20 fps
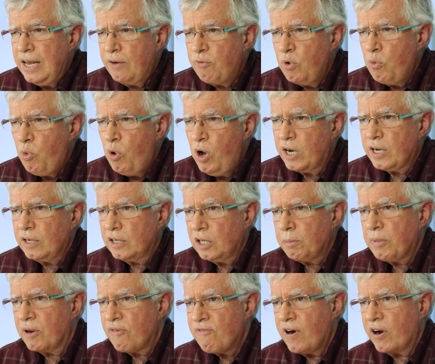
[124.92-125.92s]
Now, if we walk a
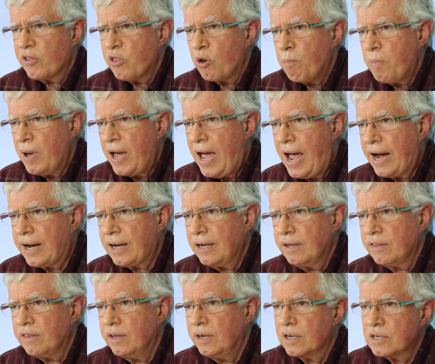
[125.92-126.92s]
little bit farther back
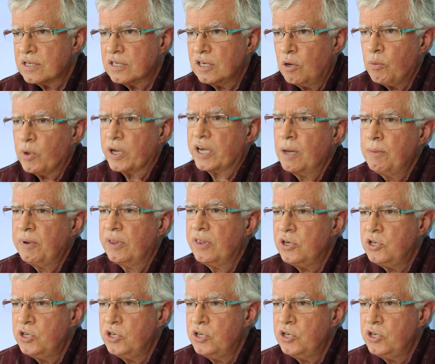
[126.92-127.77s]
the nacelle, we come to the